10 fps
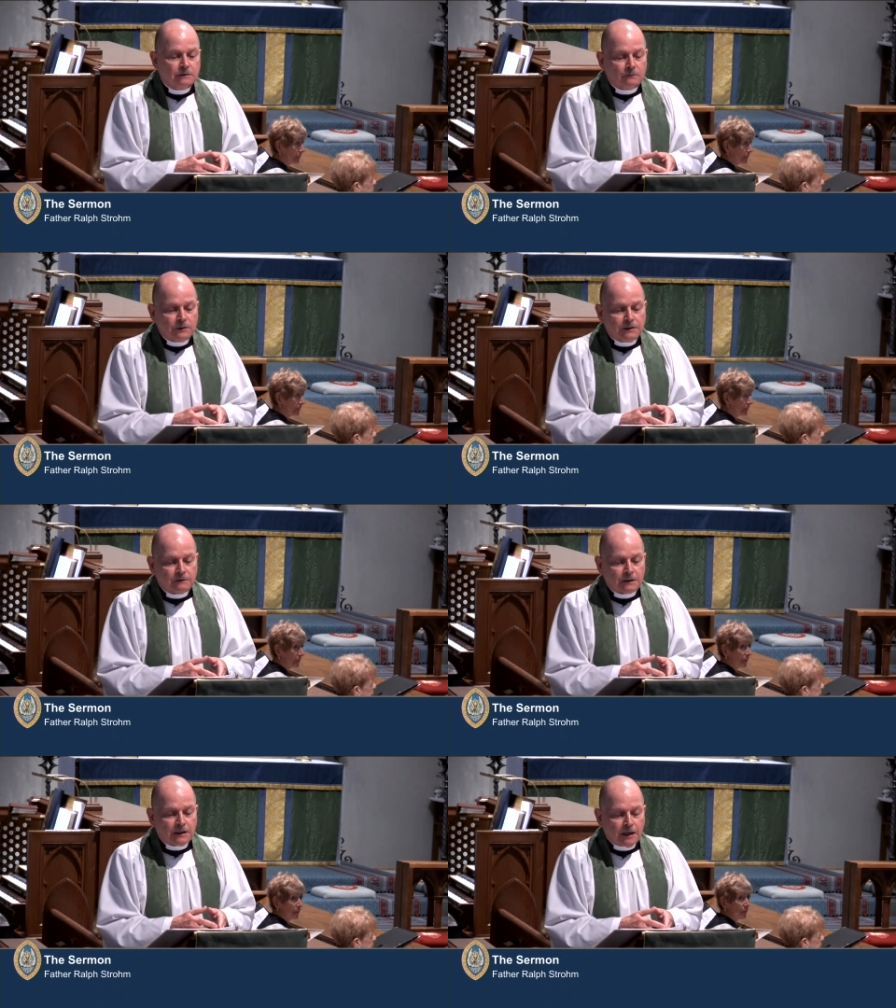we
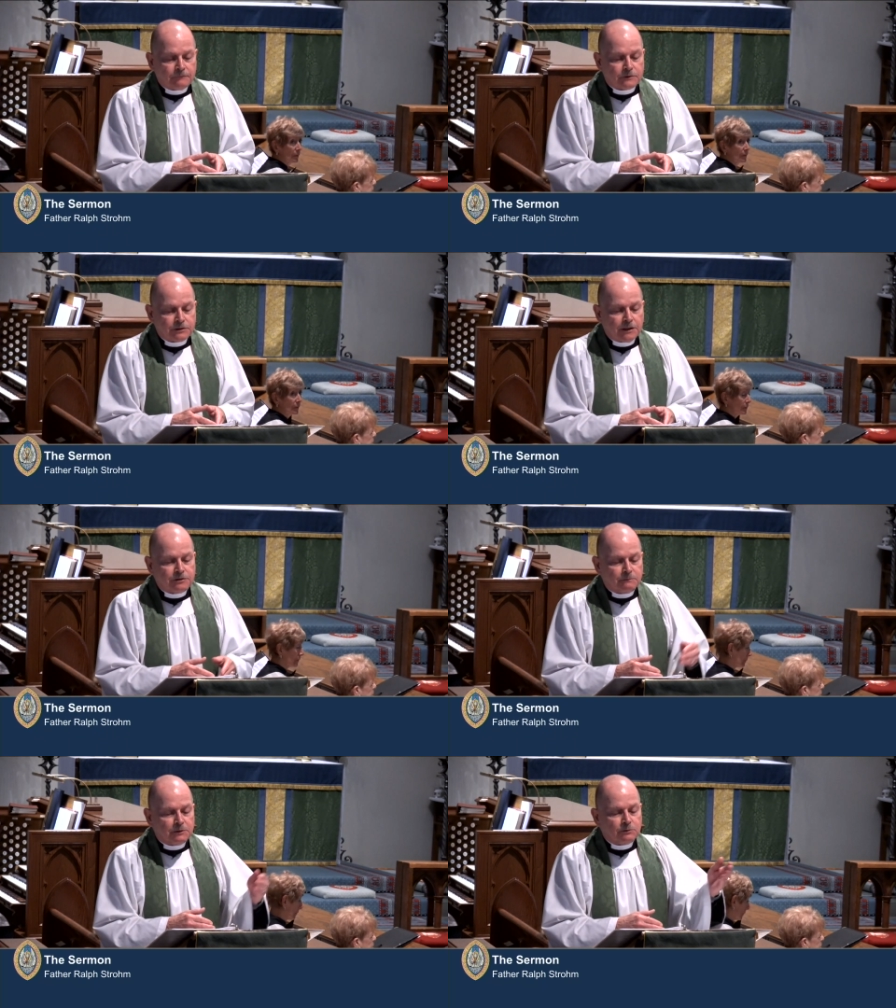hear a
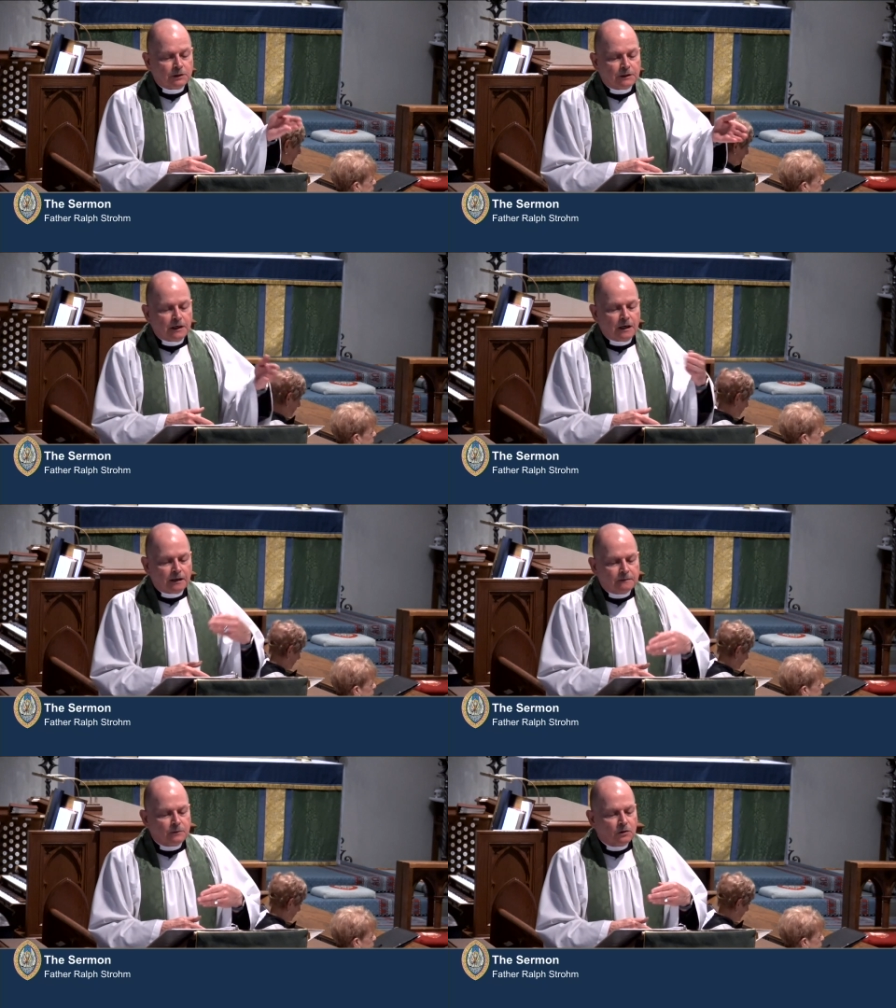conversation between God
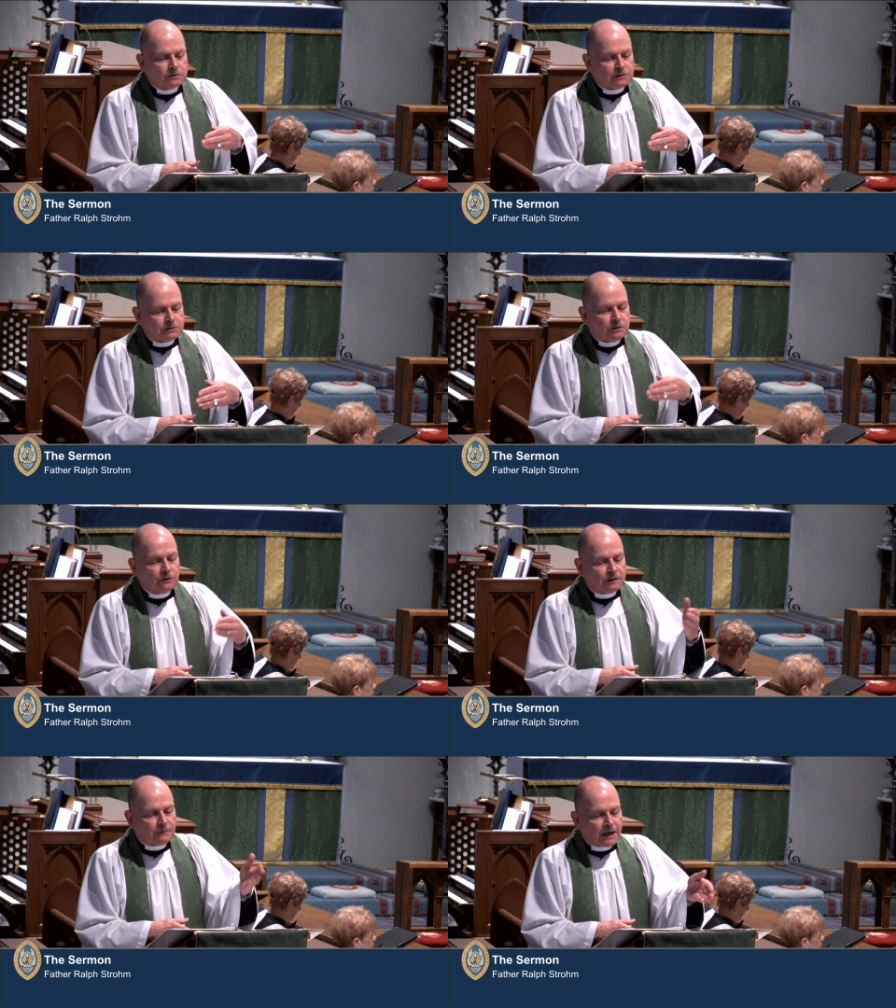and Moses
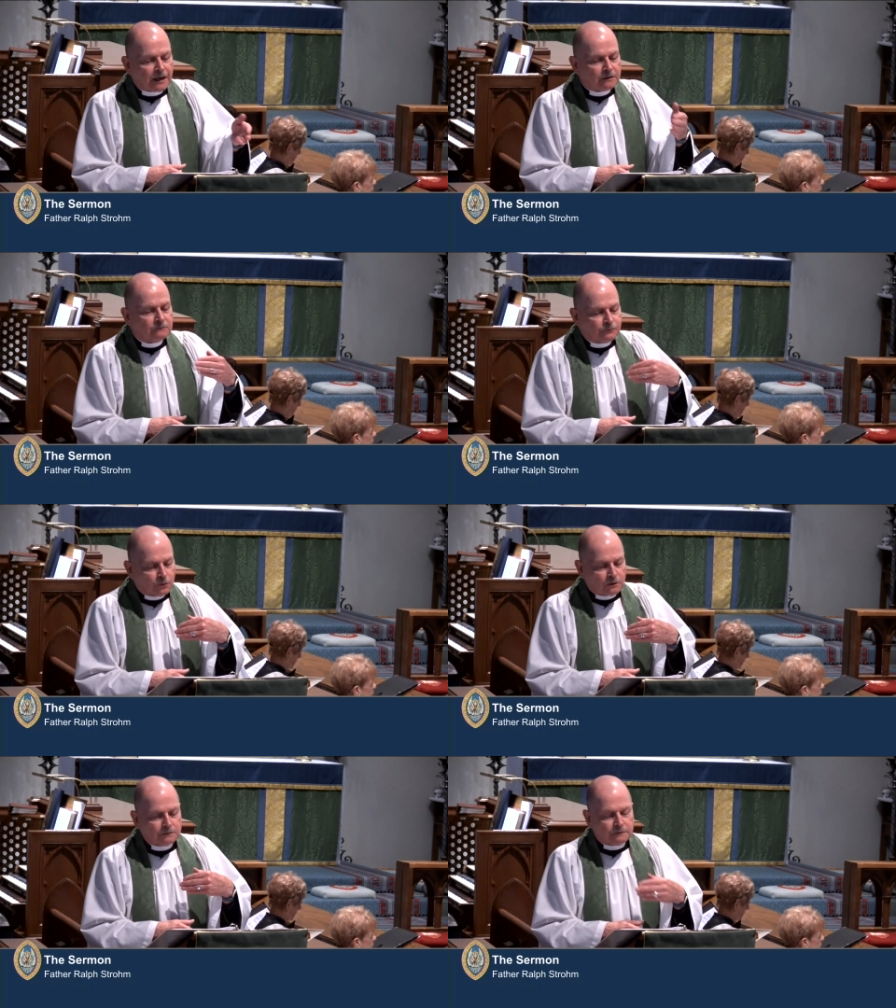going back and
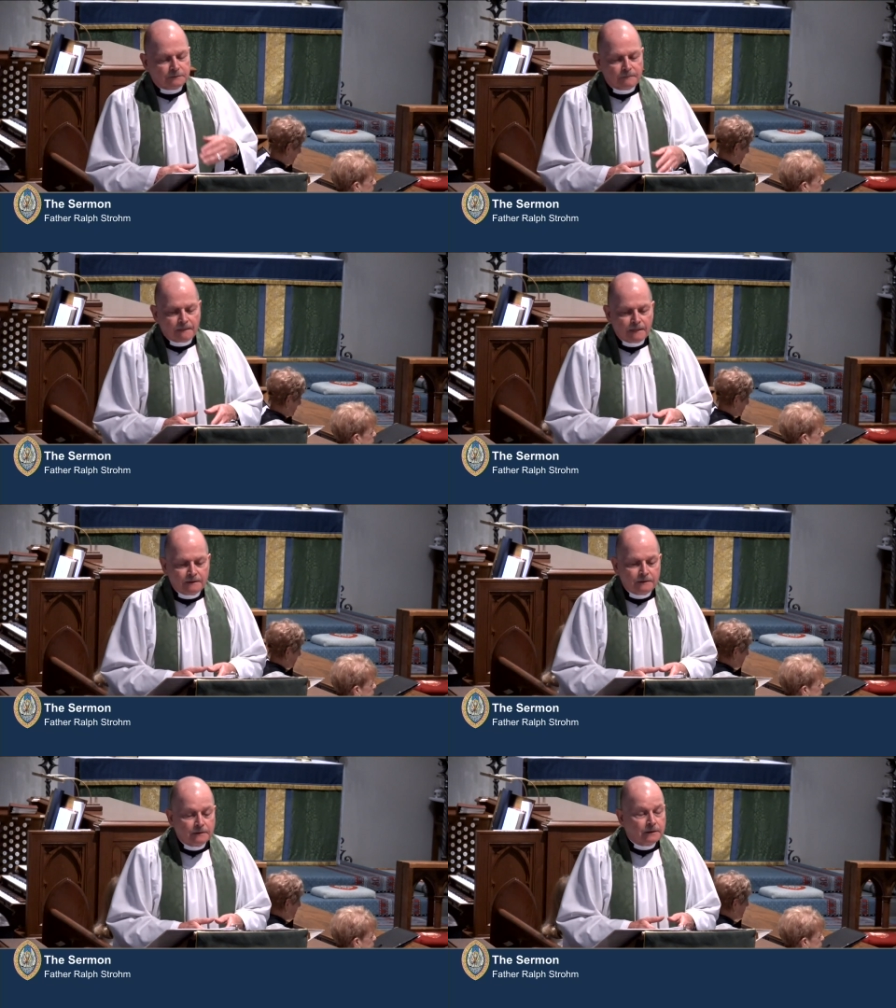forth,
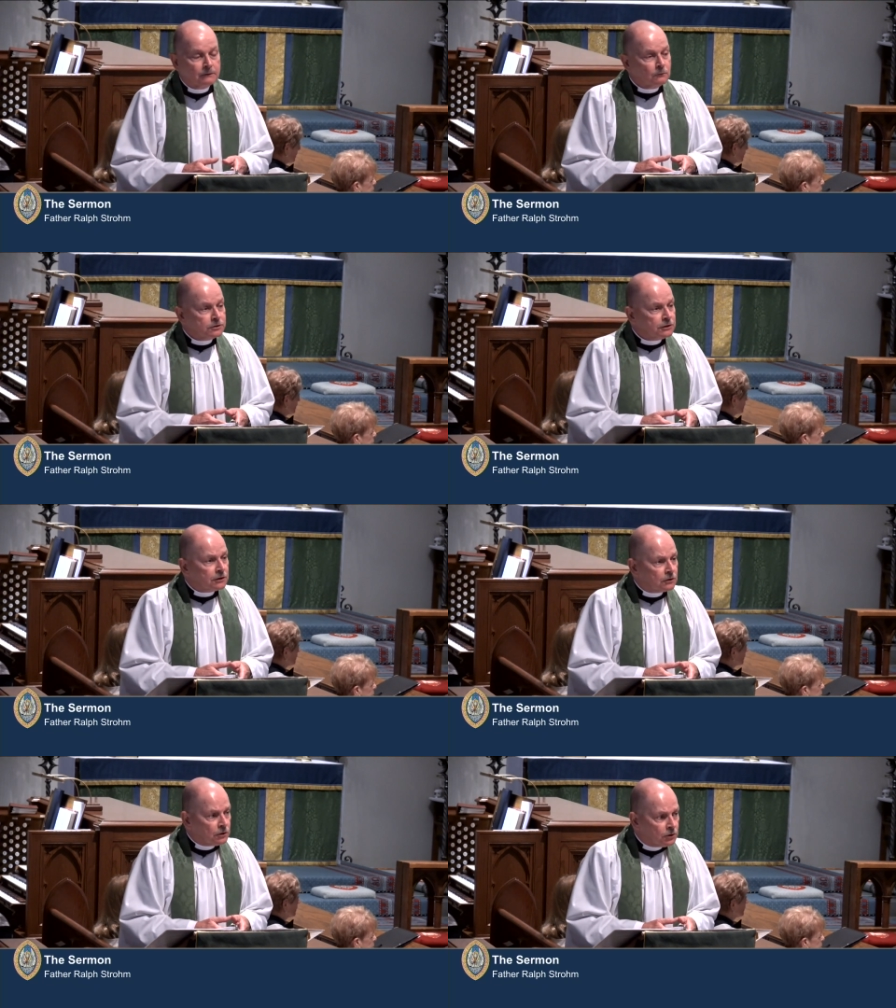which
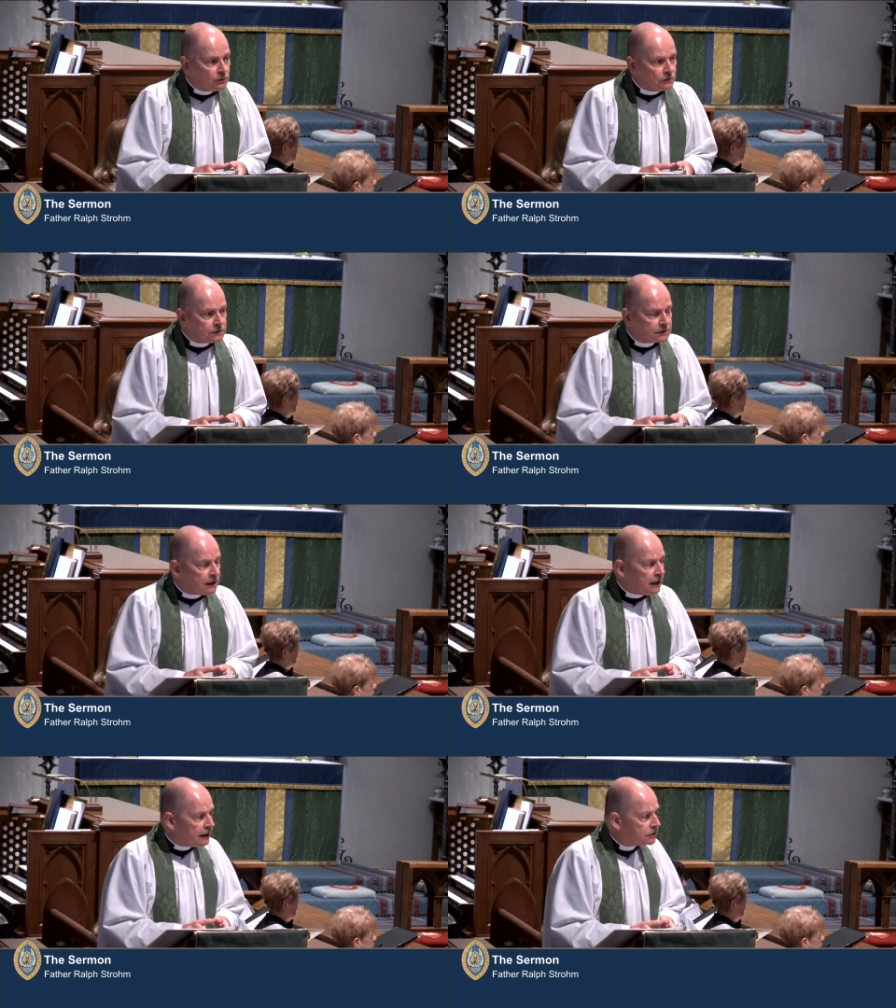includes
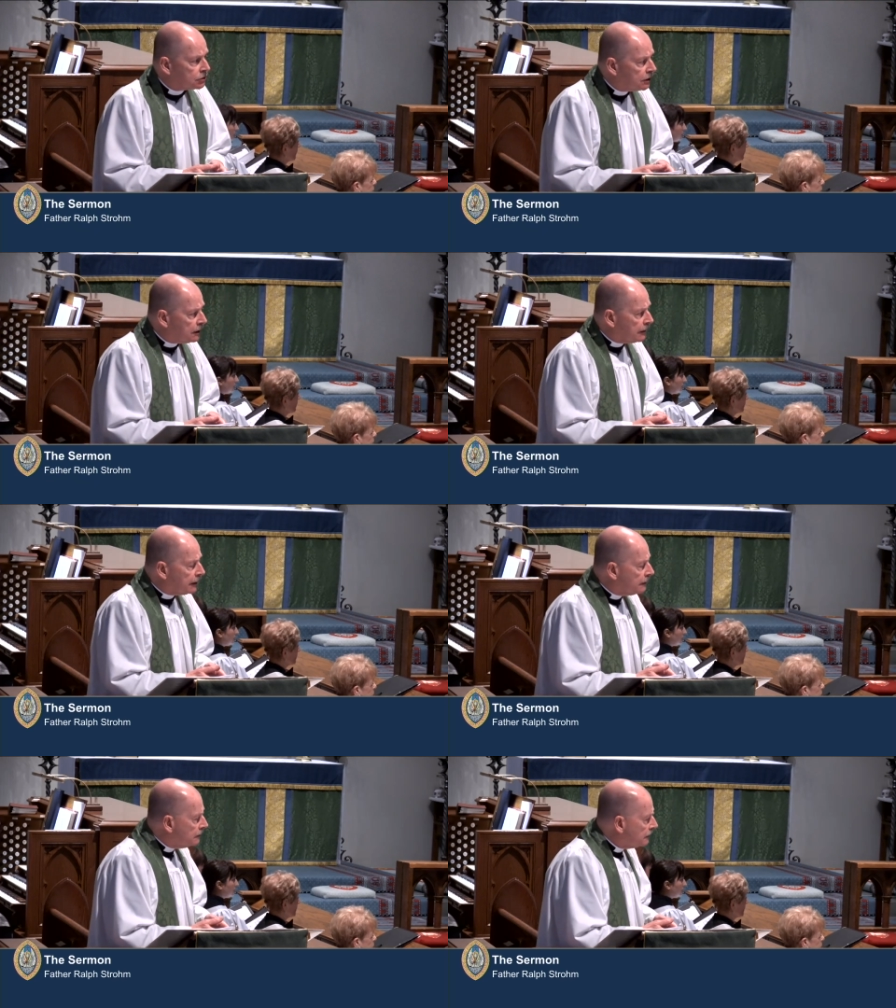God
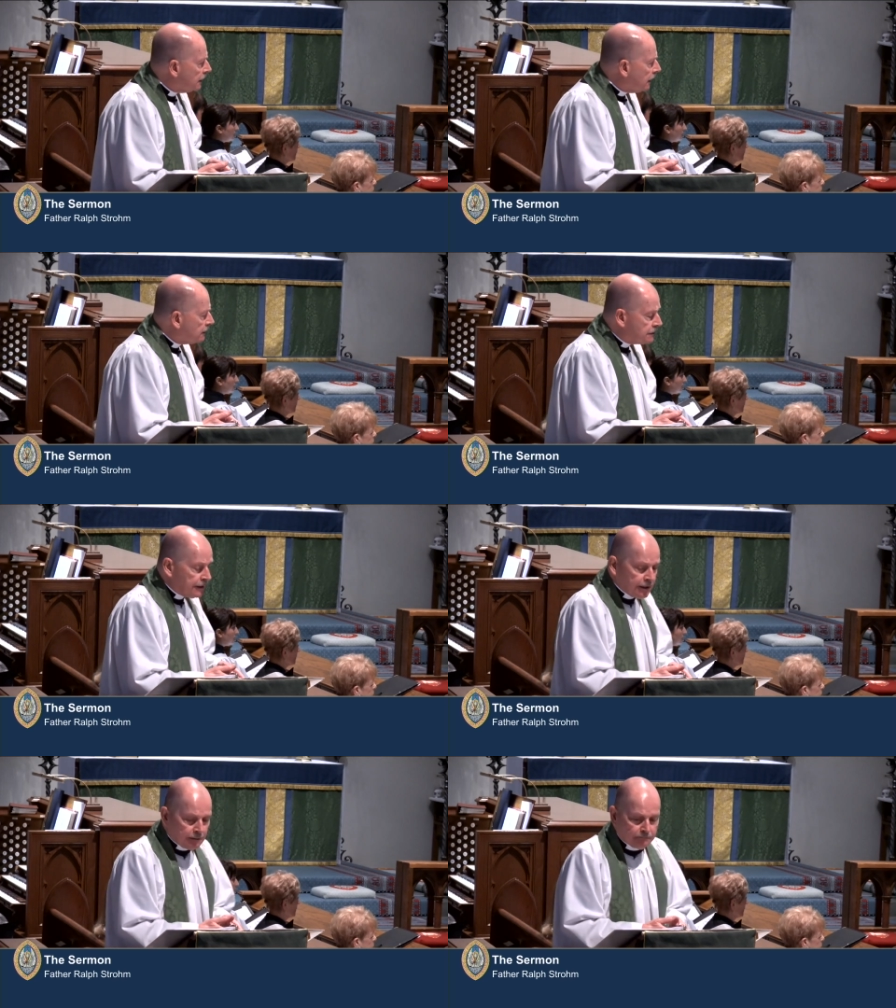sharing God's
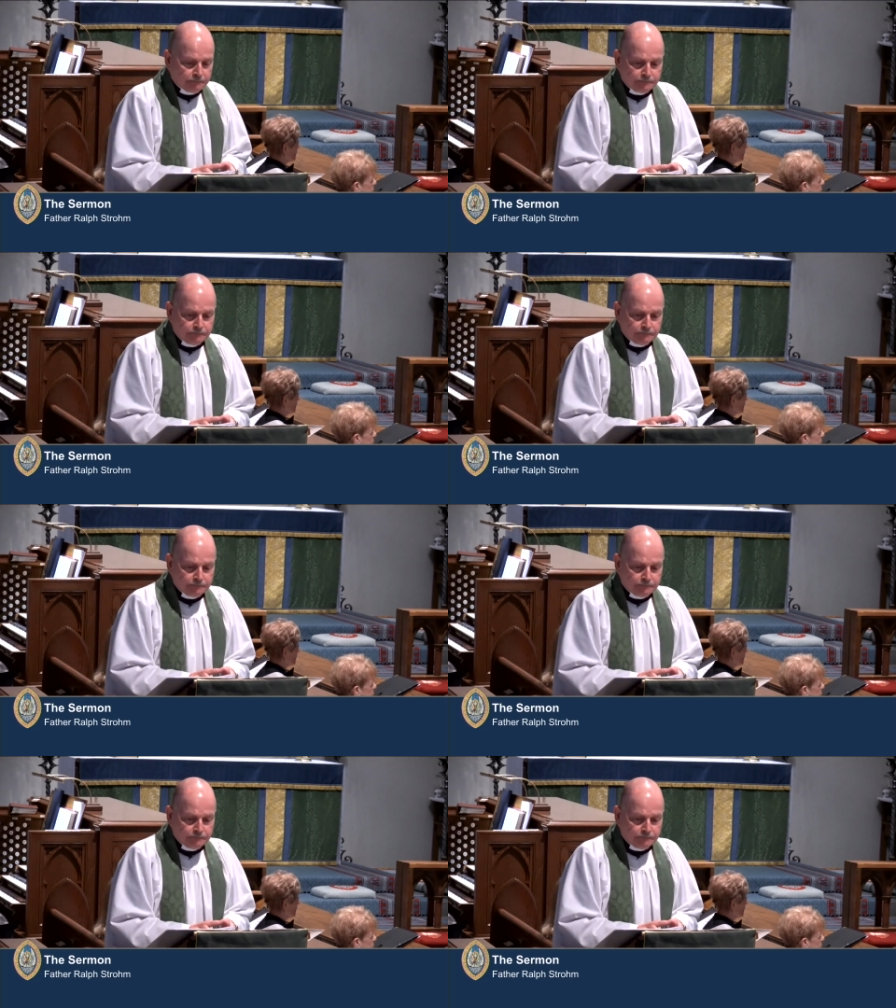name.